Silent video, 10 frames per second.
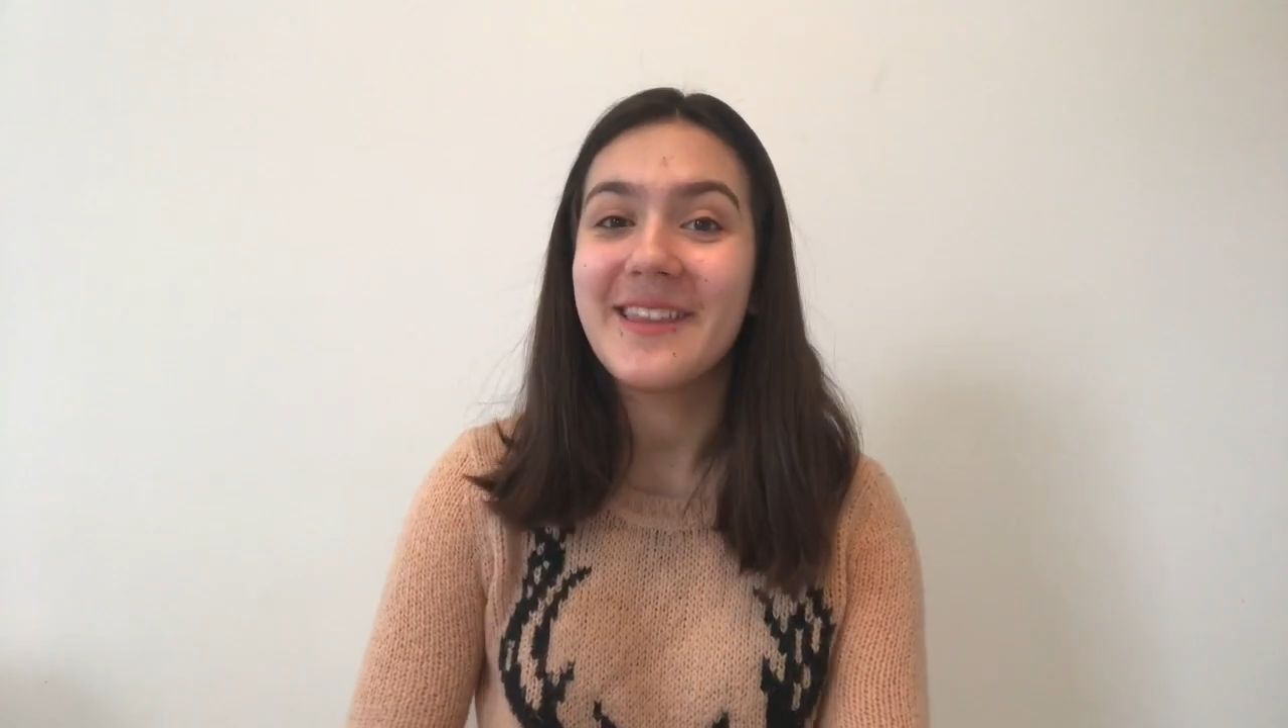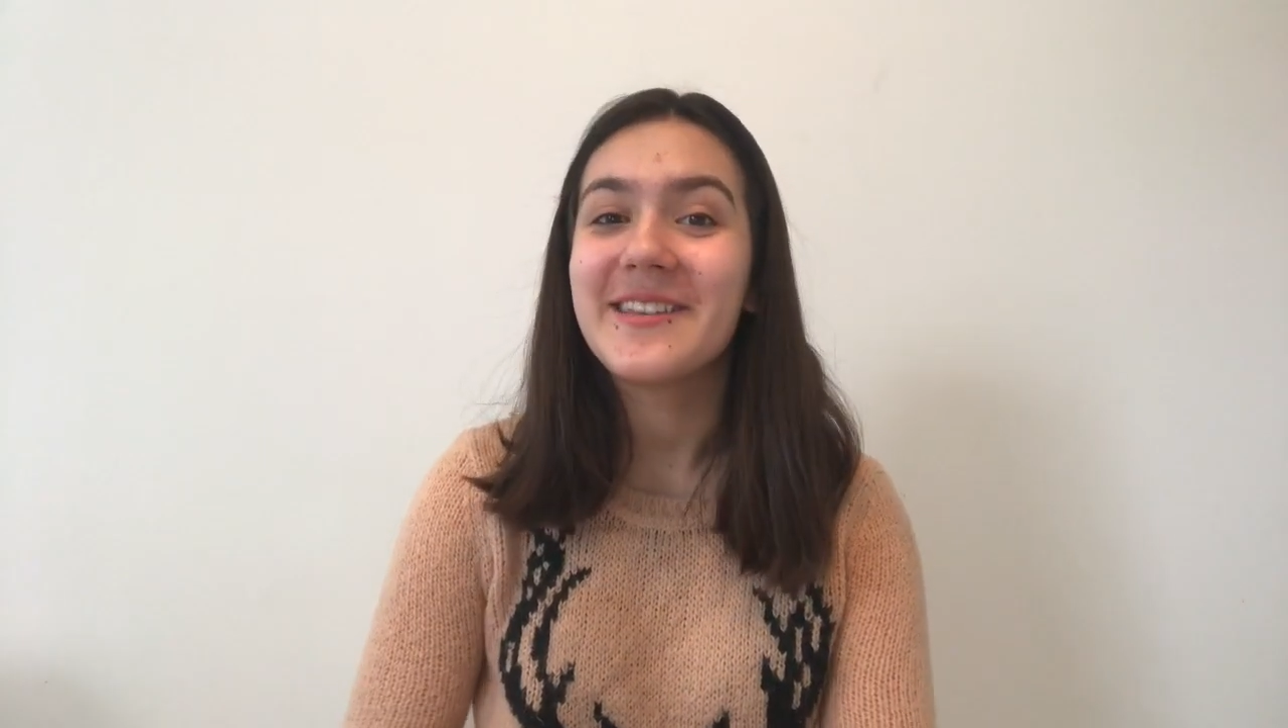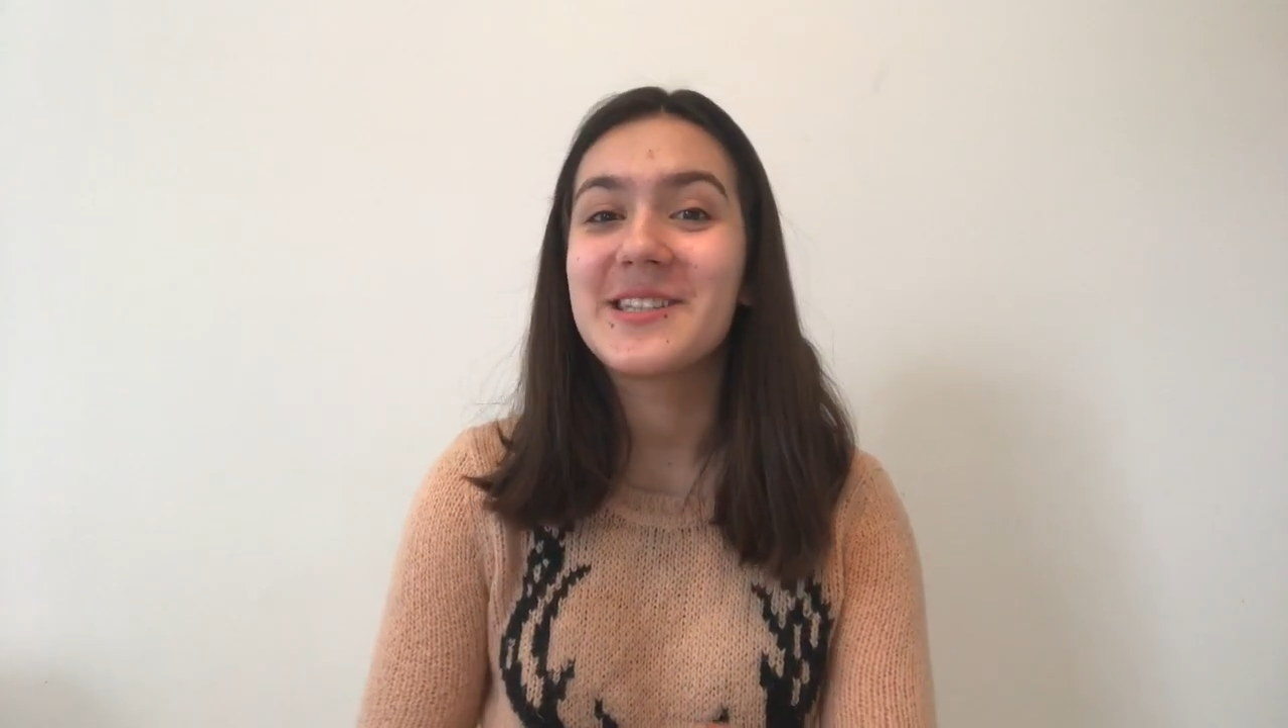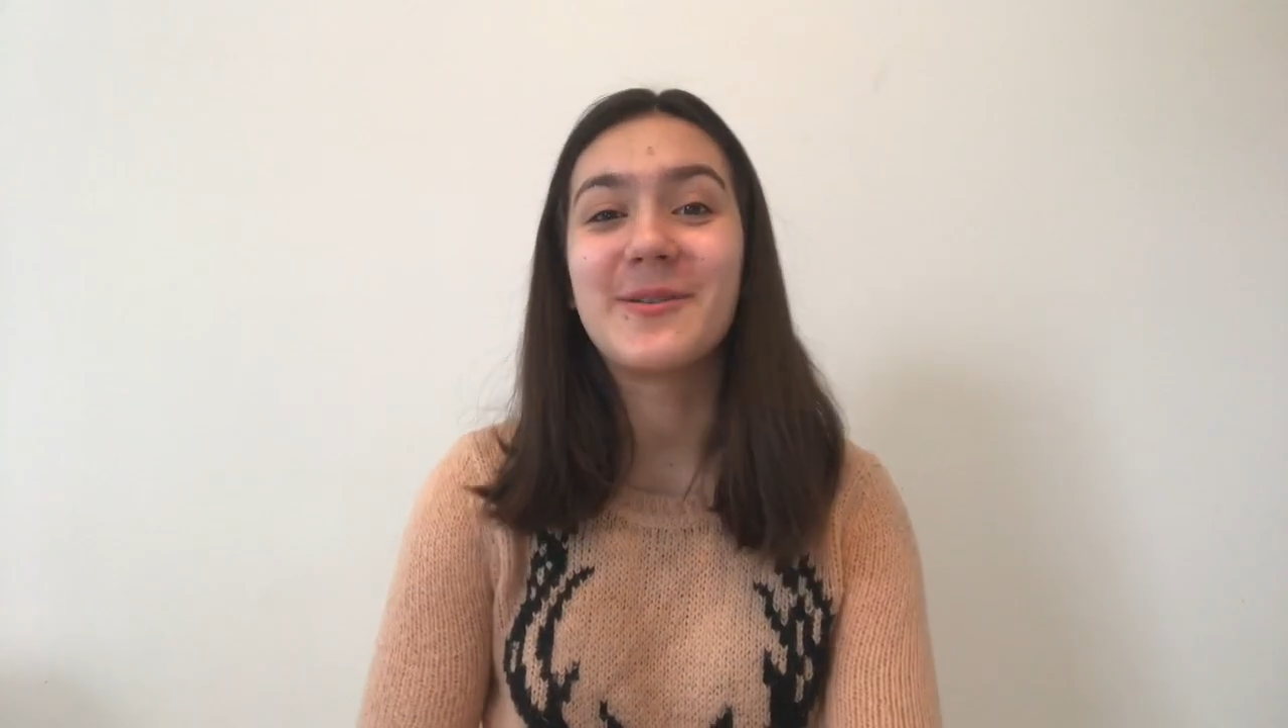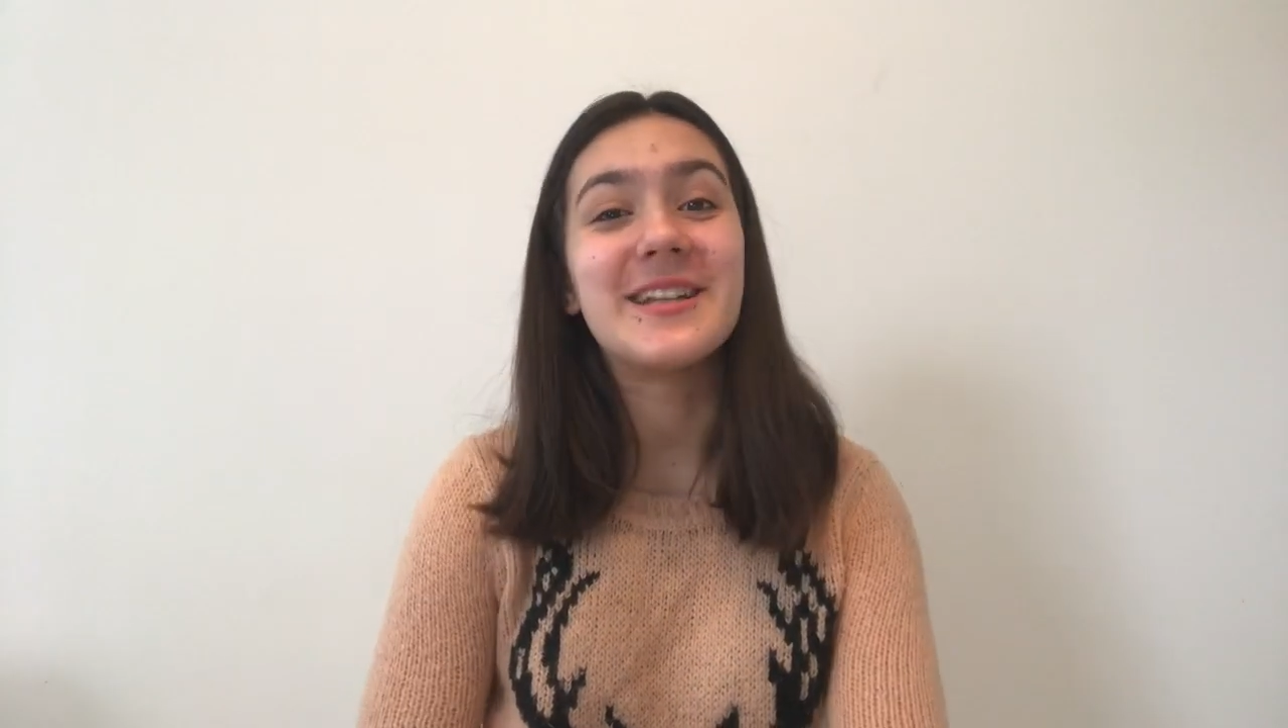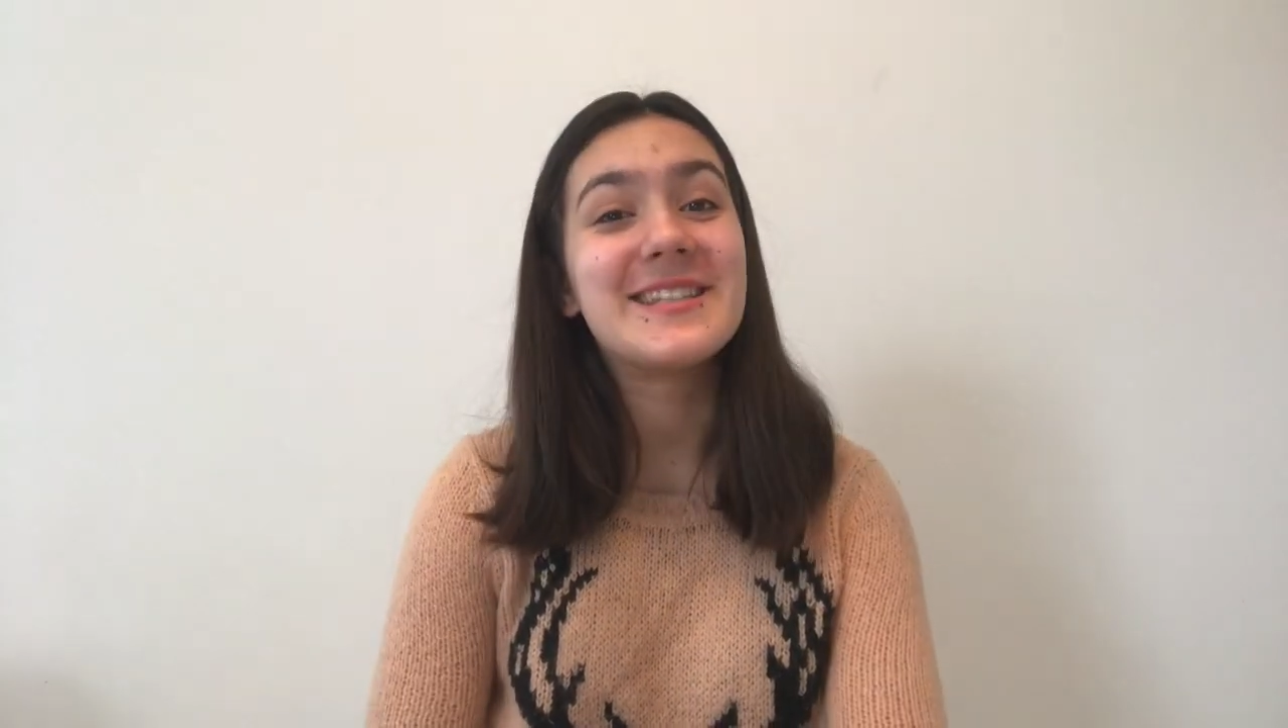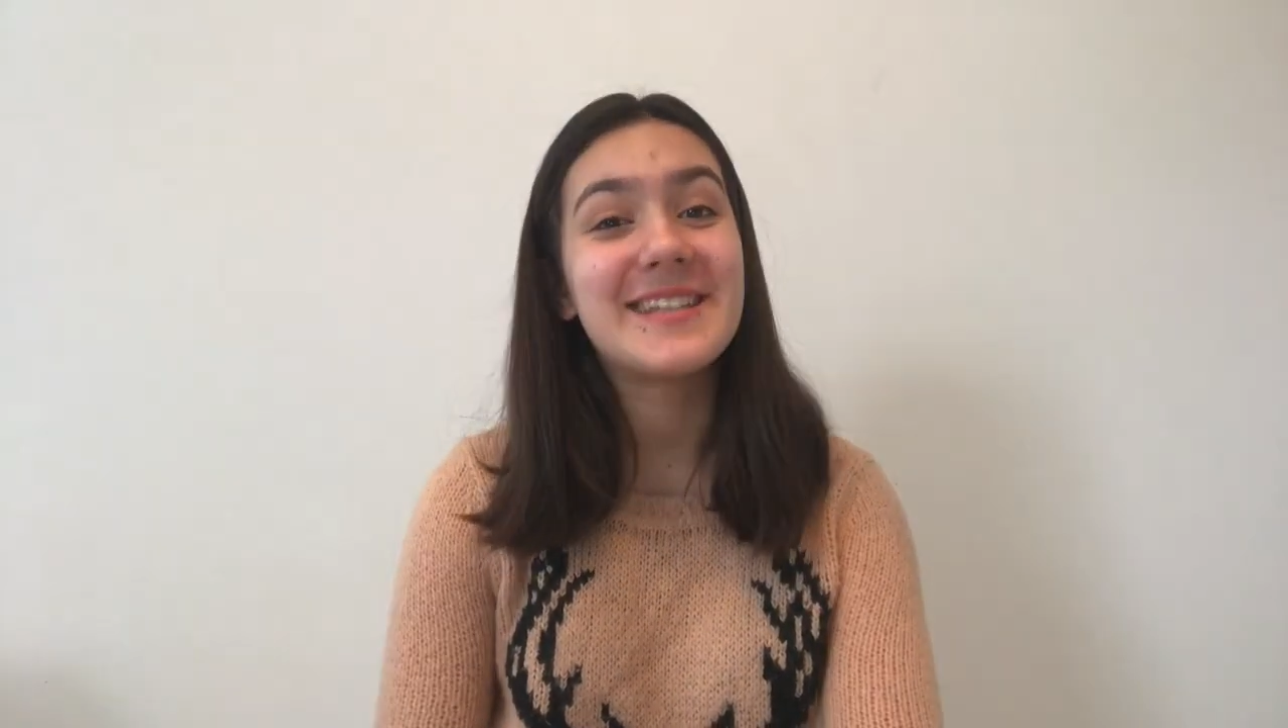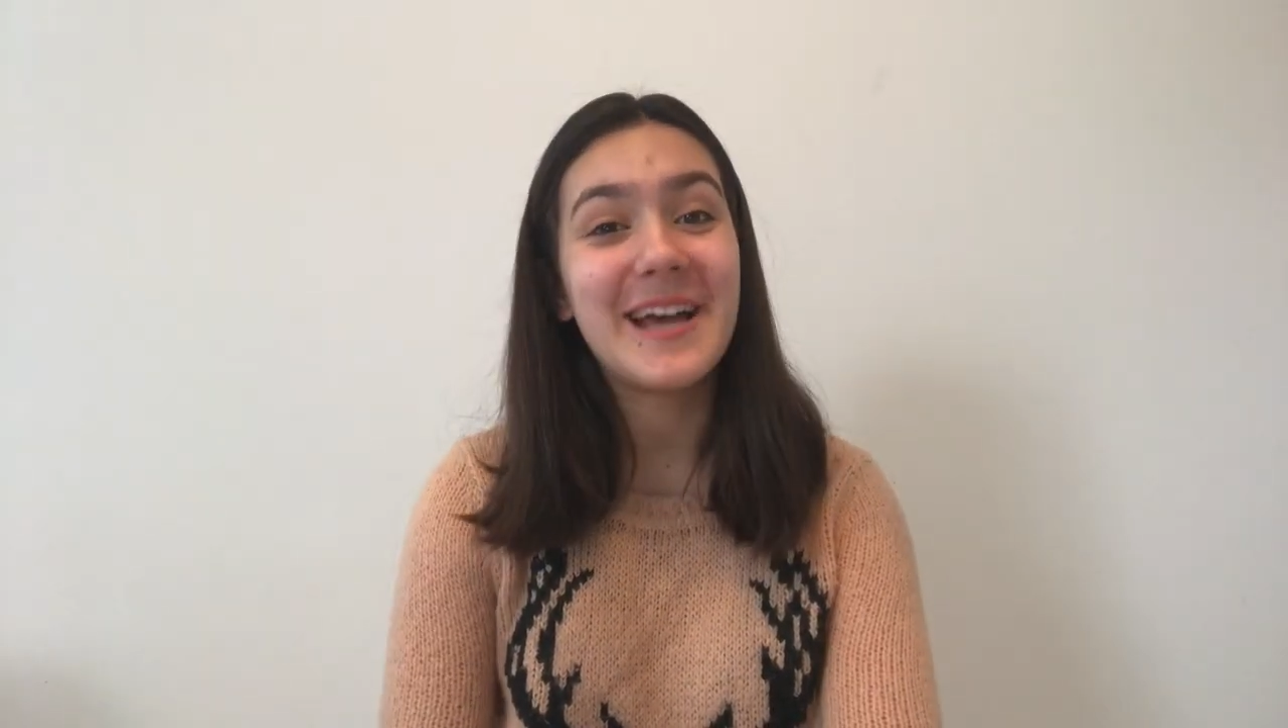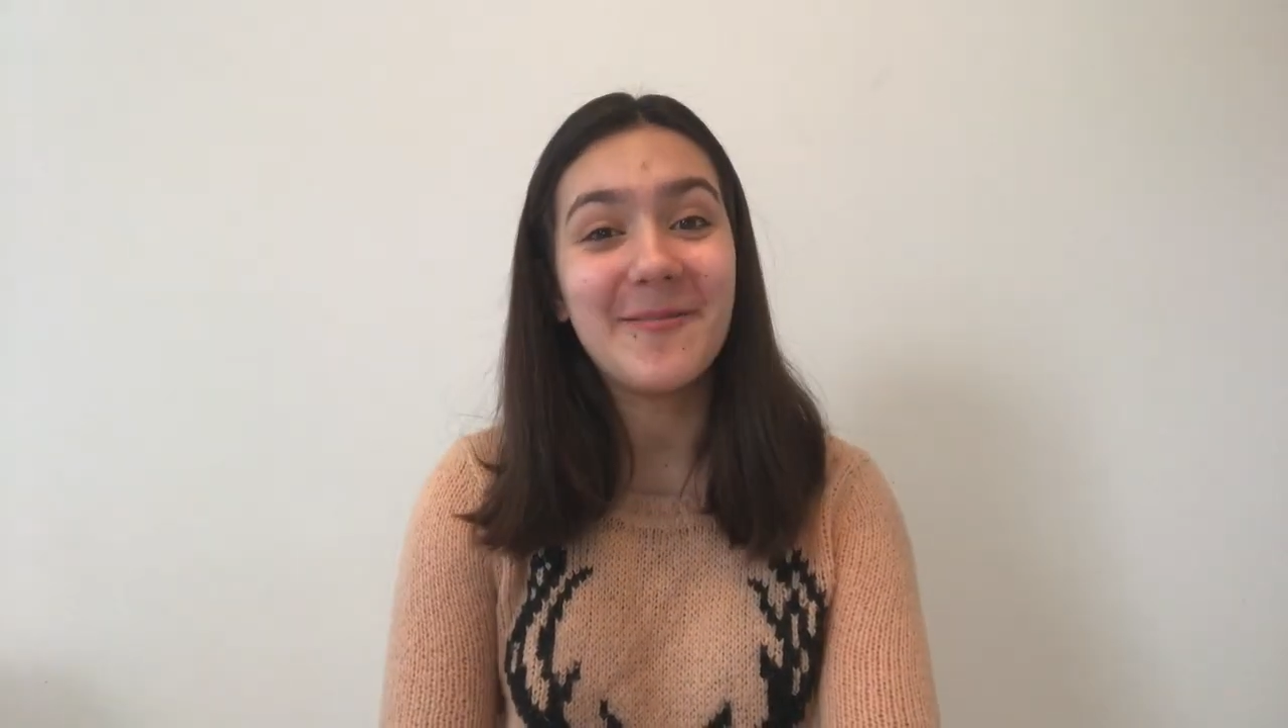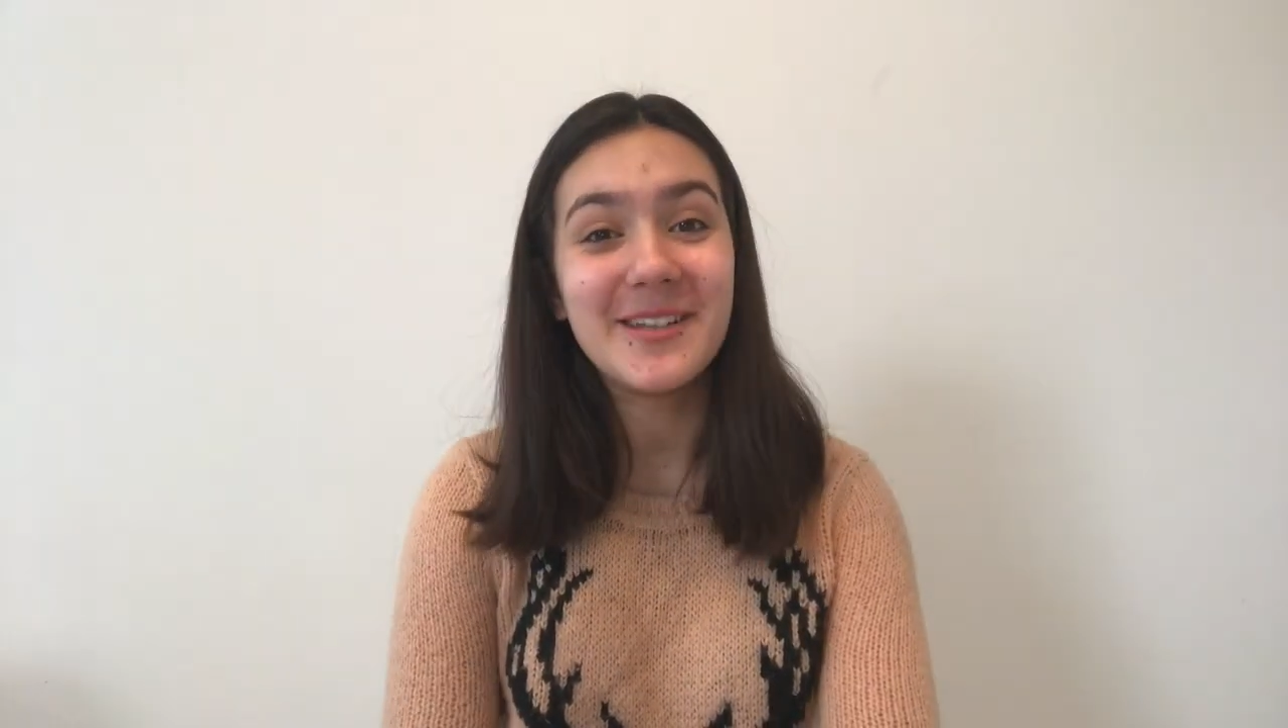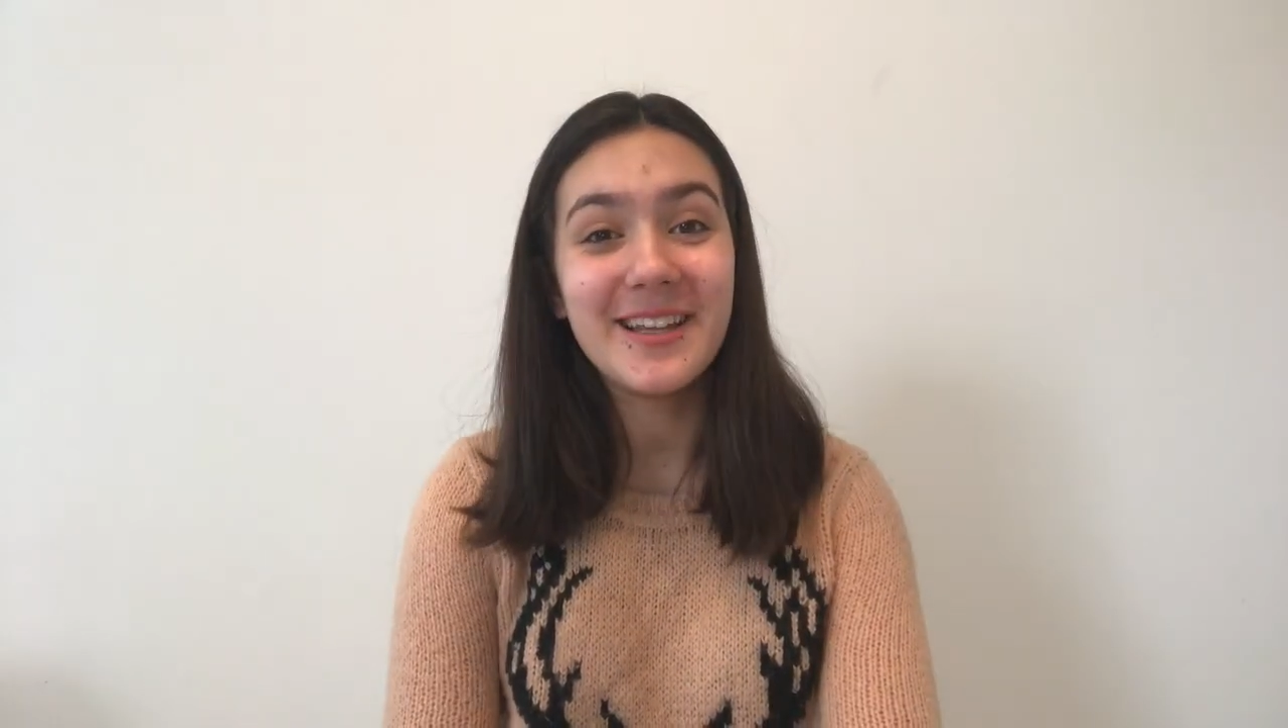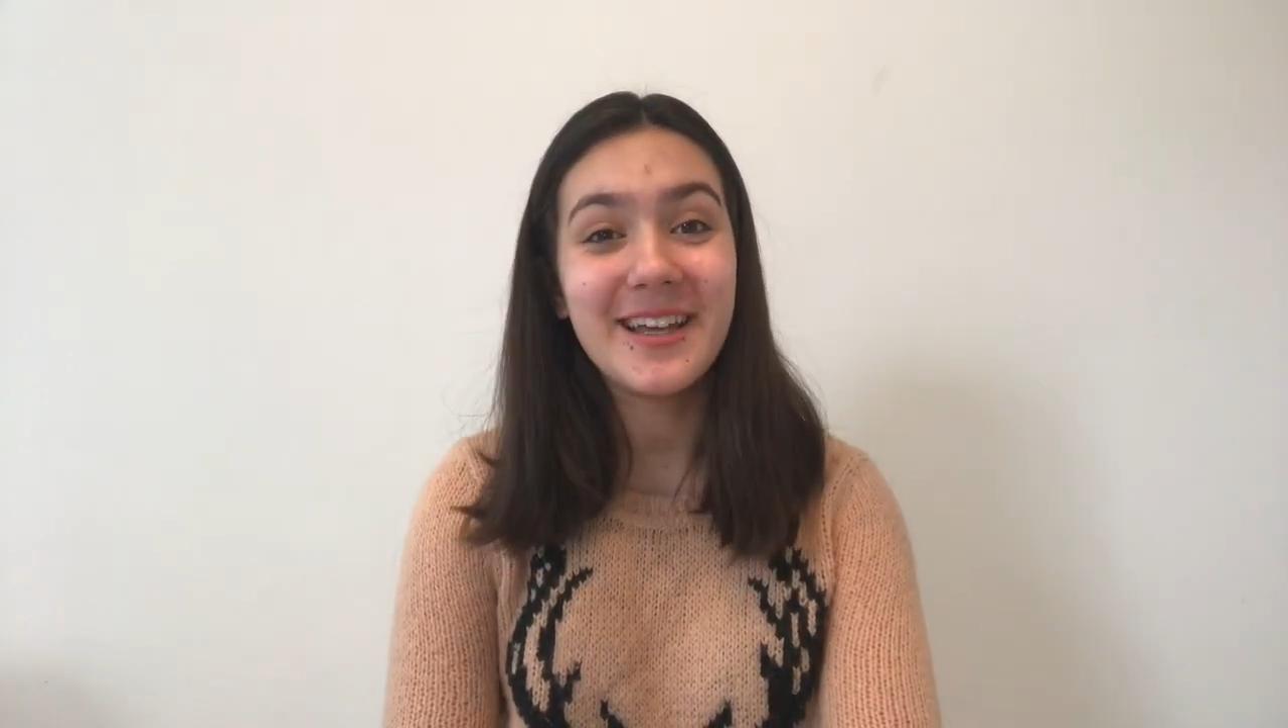this is what it sounded